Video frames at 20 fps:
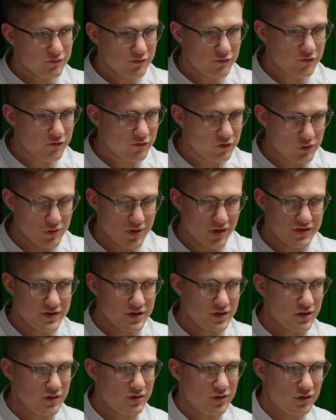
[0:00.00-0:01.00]
throughout
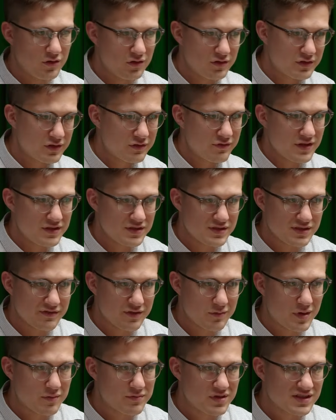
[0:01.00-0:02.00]
all
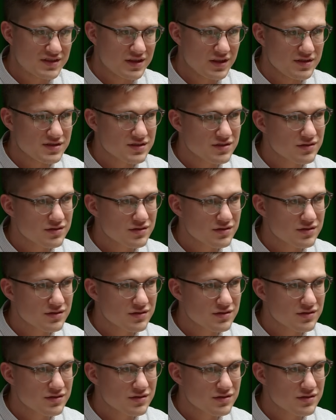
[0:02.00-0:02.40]
27 member states?